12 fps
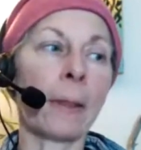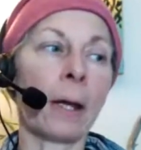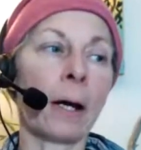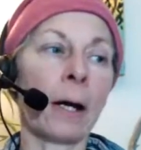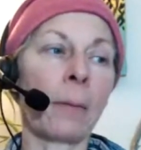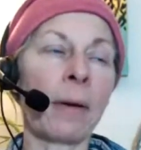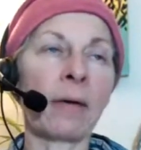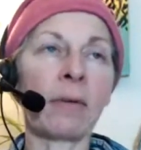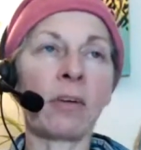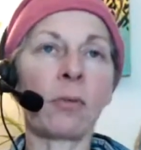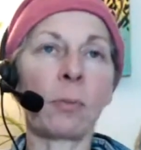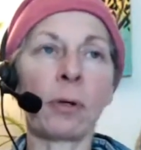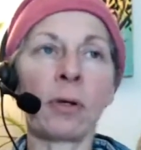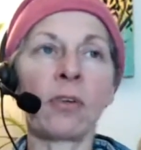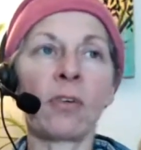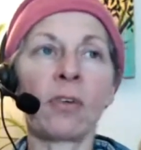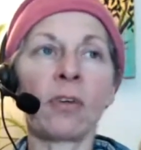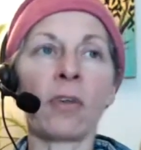have
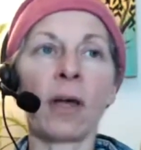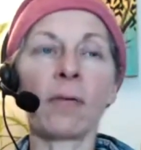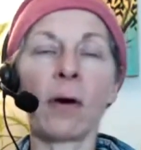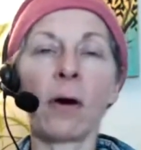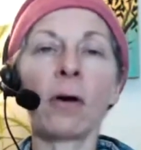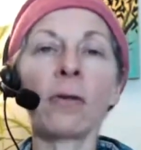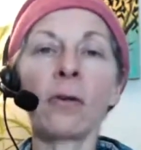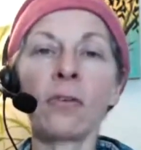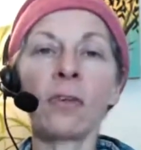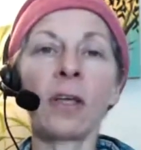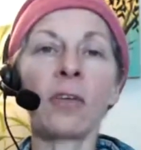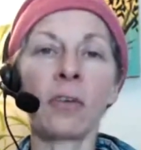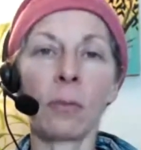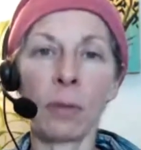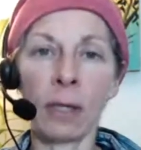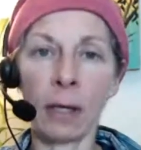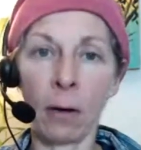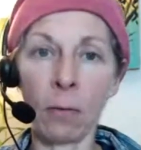experiences in this life. All those things can
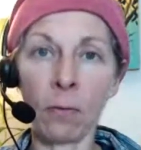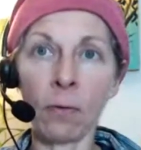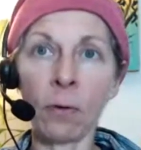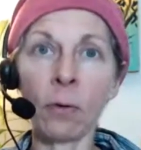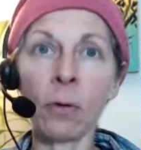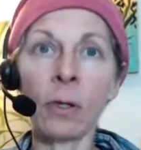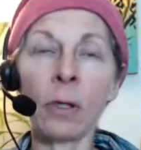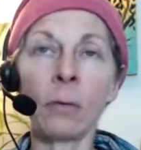be helpful,